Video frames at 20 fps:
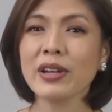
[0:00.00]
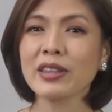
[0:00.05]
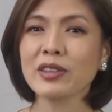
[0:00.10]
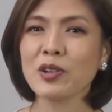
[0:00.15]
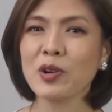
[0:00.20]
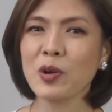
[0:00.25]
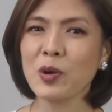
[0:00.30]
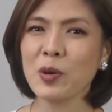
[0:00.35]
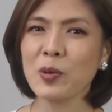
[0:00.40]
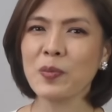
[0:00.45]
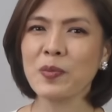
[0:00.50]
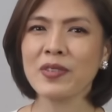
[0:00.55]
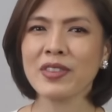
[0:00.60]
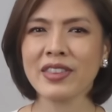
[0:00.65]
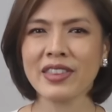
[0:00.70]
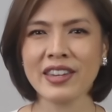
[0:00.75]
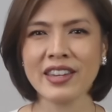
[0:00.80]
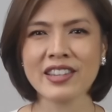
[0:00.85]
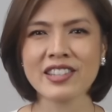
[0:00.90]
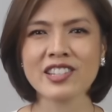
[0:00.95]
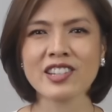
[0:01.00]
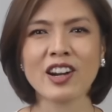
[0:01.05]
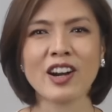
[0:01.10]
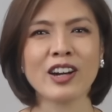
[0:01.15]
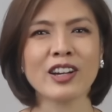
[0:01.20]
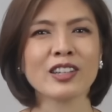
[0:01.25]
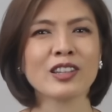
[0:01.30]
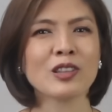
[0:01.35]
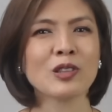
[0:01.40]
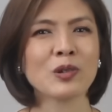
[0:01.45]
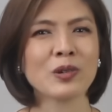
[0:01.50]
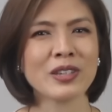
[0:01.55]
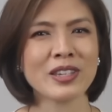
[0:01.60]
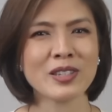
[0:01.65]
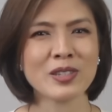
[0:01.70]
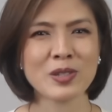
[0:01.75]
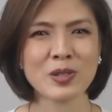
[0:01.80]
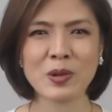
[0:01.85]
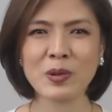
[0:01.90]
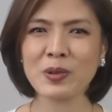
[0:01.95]
at home, things aren't
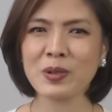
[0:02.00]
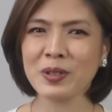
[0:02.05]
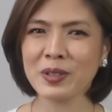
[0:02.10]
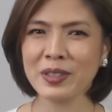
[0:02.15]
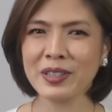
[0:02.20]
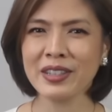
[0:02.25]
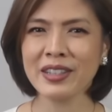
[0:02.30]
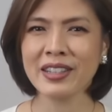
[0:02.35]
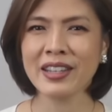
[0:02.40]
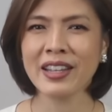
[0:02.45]
looking so good.